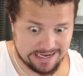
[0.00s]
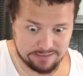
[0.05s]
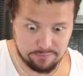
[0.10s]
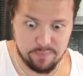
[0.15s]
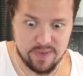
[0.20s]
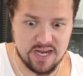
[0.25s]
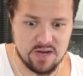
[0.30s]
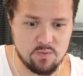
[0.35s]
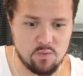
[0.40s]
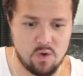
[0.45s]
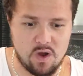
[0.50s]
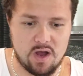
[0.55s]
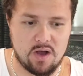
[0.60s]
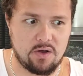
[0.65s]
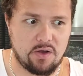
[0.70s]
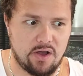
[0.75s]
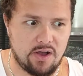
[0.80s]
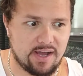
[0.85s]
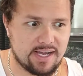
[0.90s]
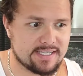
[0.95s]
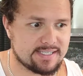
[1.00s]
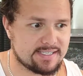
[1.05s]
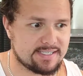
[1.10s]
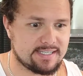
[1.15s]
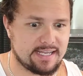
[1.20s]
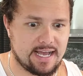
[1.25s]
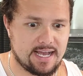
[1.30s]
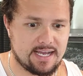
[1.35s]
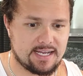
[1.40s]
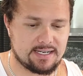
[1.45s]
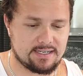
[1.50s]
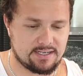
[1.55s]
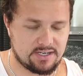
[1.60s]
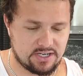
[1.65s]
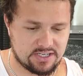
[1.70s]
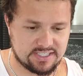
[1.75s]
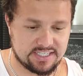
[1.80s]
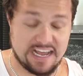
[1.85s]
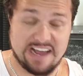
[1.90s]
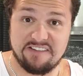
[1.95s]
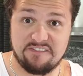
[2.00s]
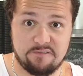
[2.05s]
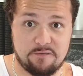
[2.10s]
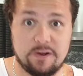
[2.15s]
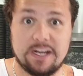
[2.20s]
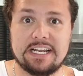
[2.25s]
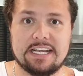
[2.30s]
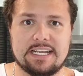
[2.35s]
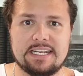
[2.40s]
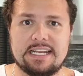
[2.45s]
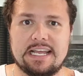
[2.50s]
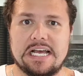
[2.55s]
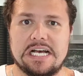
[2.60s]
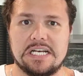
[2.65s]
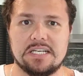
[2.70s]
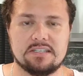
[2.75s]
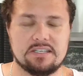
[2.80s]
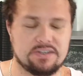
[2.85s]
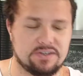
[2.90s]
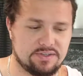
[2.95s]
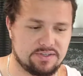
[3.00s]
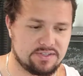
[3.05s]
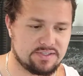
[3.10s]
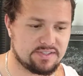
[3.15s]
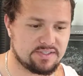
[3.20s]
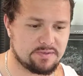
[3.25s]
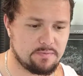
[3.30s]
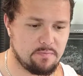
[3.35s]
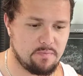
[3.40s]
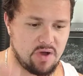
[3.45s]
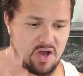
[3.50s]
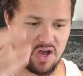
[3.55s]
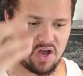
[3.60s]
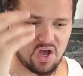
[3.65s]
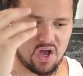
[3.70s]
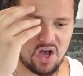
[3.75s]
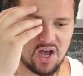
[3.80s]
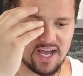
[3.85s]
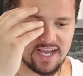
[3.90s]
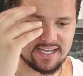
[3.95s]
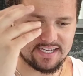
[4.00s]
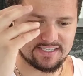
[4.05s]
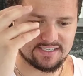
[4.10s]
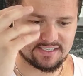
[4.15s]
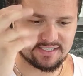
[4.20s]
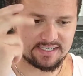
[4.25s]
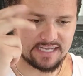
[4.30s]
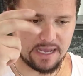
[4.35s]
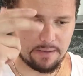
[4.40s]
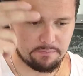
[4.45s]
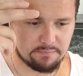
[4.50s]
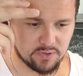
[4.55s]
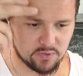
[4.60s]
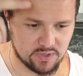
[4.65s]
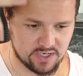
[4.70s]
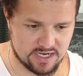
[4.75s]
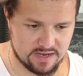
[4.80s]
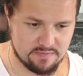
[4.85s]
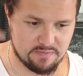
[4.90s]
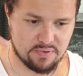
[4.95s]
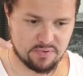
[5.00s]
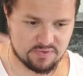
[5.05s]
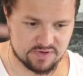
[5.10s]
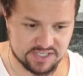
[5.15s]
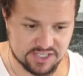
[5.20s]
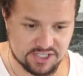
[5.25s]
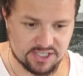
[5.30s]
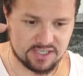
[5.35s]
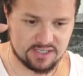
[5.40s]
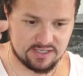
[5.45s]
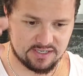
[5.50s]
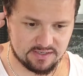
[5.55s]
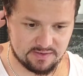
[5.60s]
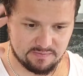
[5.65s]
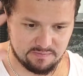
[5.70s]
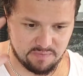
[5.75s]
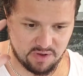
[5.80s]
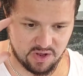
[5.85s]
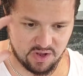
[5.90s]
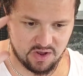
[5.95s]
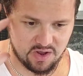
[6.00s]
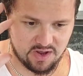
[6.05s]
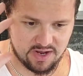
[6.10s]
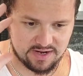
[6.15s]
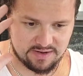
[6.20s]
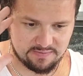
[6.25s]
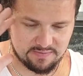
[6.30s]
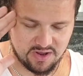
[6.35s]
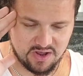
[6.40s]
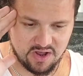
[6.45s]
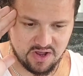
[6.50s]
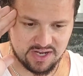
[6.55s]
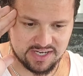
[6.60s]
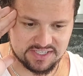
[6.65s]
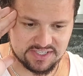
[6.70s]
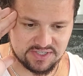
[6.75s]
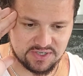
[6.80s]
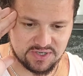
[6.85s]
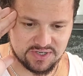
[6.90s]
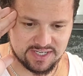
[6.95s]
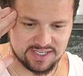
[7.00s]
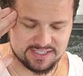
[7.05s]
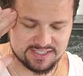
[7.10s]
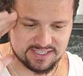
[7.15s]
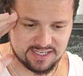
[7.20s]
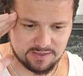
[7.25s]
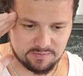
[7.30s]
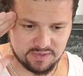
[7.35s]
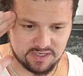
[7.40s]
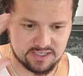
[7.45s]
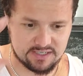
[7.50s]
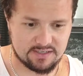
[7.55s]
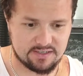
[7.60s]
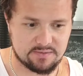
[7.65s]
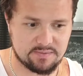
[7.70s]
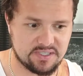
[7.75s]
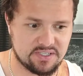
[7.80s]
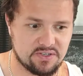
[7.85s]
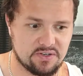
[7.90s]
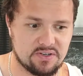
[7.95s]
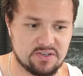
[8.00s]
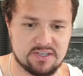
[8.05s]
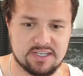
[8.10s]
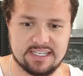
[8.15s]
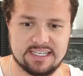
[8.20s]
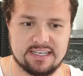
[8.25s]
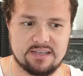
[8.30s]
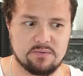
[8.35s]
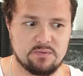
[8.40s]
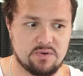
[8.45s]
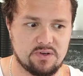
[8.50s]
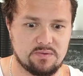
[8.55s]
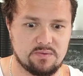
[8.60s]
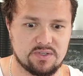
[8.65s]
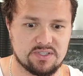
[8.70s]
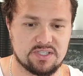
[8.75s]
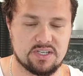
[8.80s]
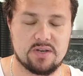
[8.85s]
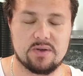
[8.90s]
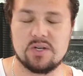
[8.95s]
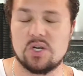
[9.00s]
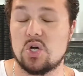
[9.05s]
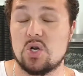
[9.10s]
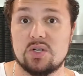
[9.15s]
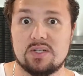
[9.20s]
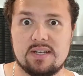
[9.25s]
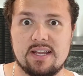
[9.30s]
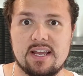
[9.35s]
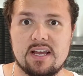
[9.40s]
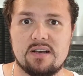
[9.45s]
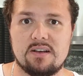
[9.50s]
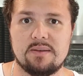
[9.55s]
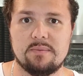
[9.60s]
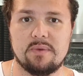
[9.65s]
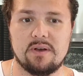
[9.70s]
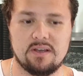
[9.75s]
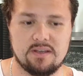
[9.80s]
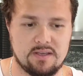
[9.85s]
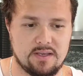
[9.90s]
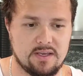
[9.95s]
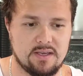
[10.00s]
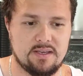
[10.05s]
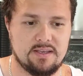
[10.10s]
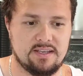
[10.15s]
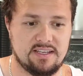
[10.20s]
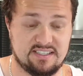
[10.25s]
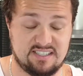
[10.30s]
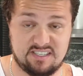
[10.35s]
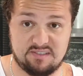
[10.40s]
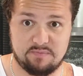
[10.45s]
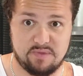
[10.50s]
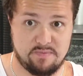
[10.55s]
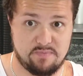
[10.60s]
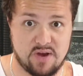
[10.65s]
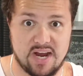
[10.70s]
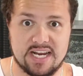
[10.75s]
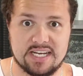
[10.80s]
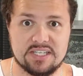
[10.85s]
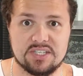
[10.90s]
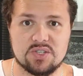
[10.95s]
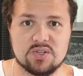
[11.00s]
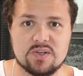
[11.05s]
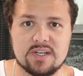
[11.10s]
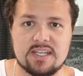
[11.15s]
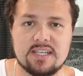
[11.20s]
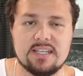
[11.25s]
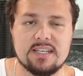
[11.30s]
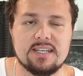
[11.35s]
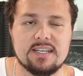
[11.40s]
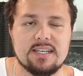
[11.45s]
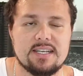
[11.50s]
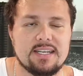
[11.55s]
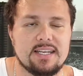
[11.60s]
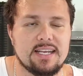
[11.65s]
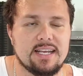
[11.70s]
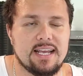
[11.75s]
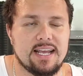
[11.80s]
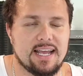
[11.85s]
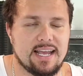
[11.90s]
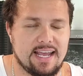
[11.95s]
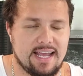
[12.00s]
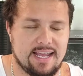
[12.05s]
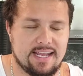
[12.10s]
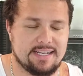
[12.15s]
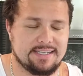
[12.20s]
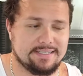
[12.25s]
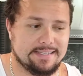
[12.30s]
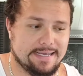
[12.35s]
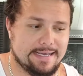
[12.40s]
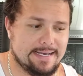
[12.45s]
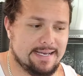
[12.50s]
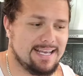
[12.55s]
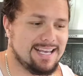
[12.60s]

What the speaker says: meanwhile, I start freaking out, because my eyes start building up pressure behind my eye sockets, and I'm like, oh my God, okay, what's going on now? Is this my brain injury? And